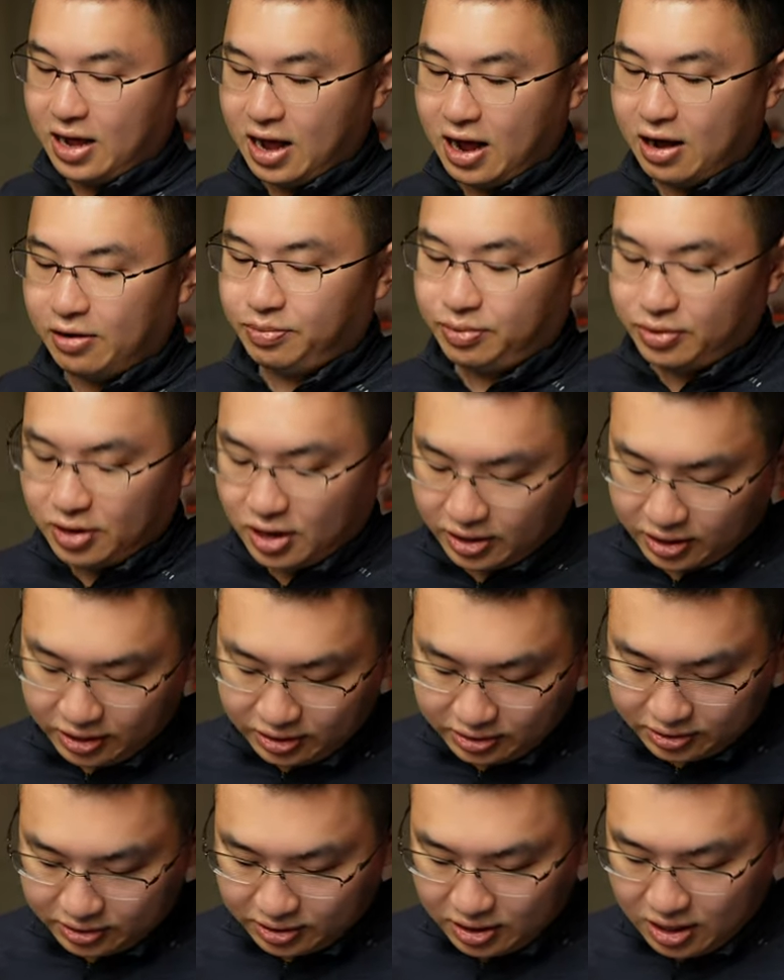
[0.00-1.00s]
our
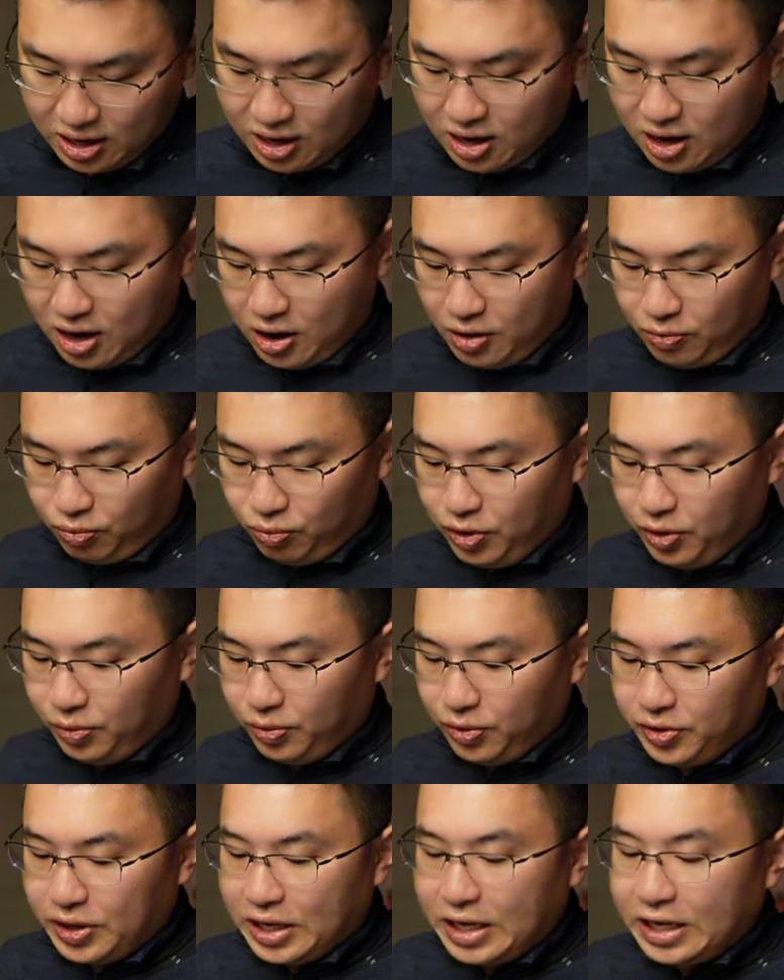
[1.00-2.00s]
products, we
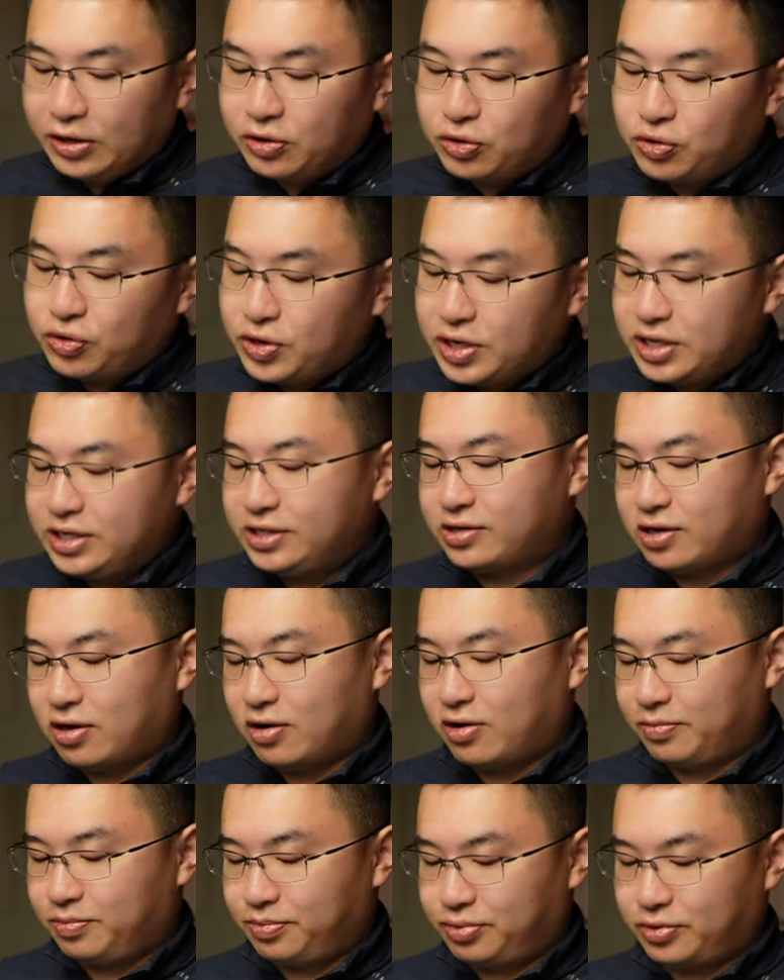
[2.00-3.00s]
will increase
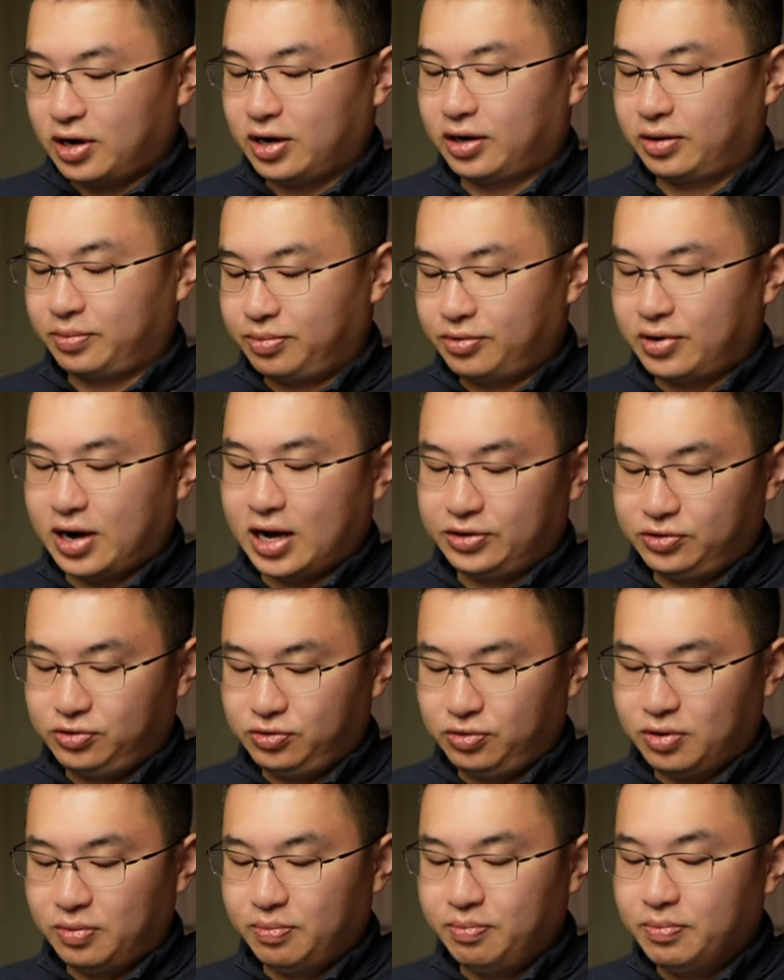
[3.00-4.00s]
our product price
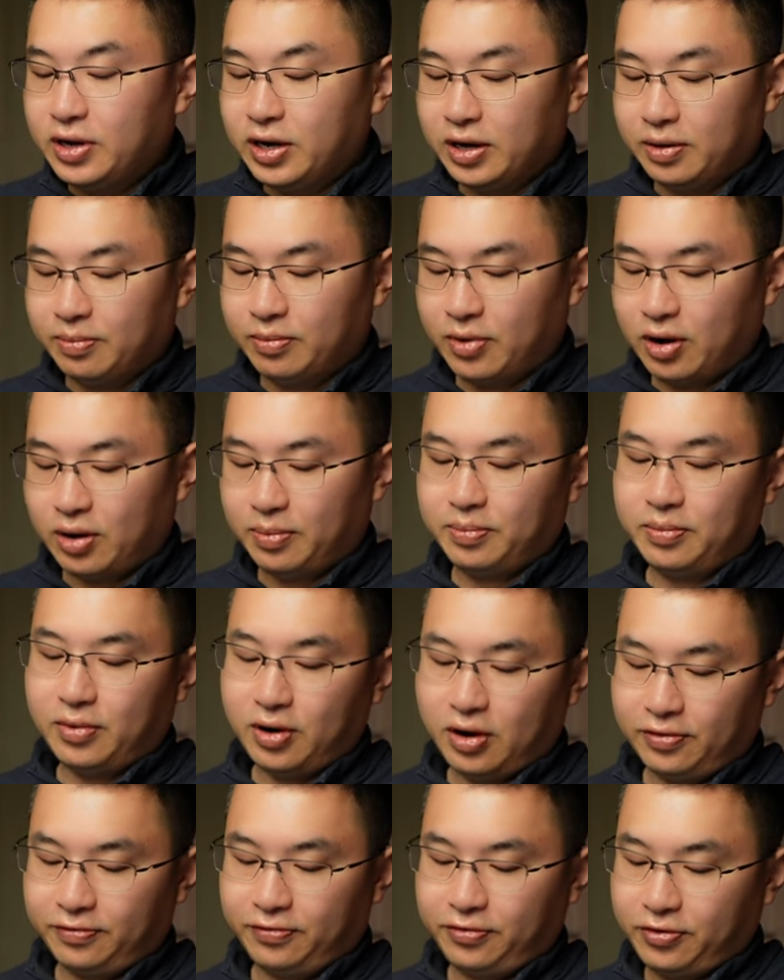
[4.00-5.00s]
to a minimum
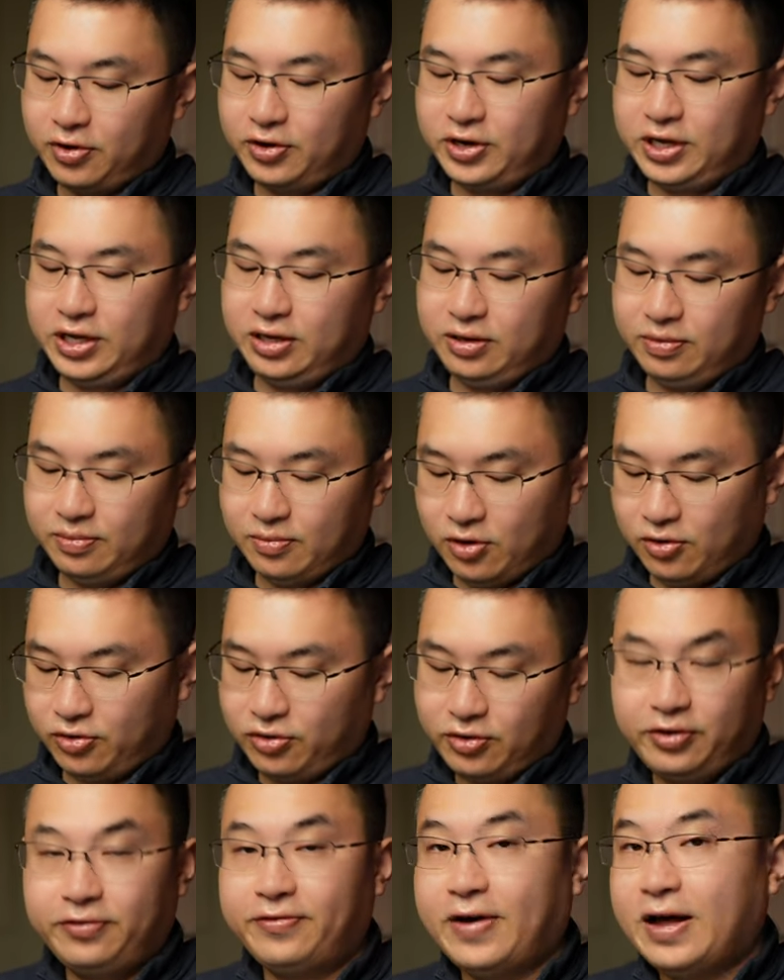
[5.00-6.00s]
of 30 or
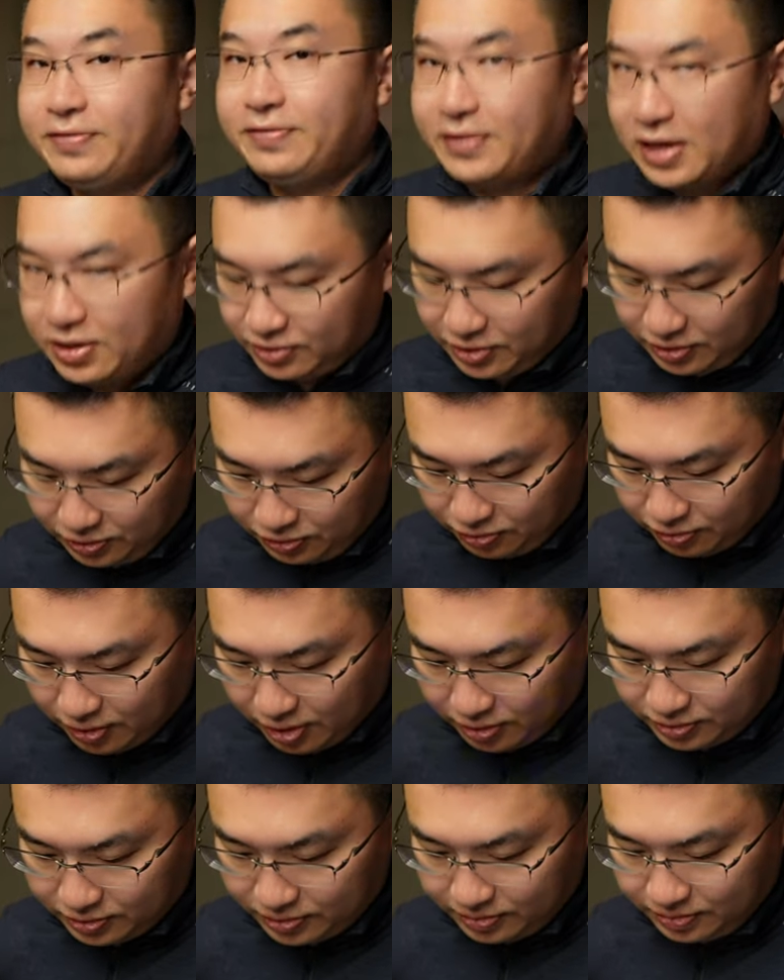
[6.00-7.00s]
35,000
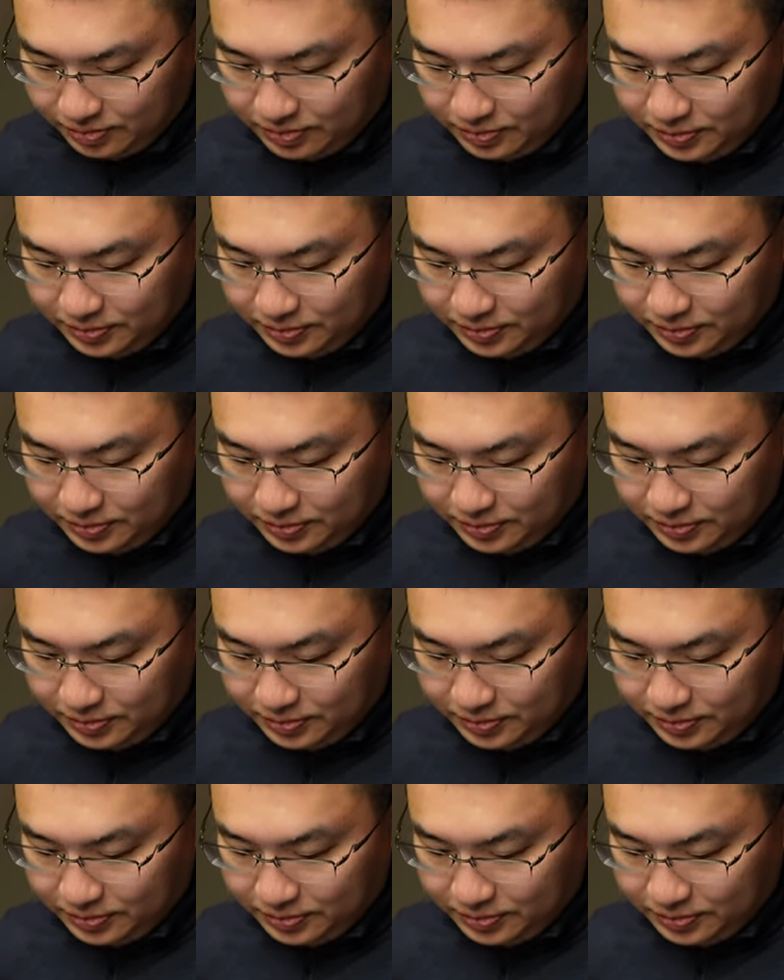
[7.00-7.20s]
euros.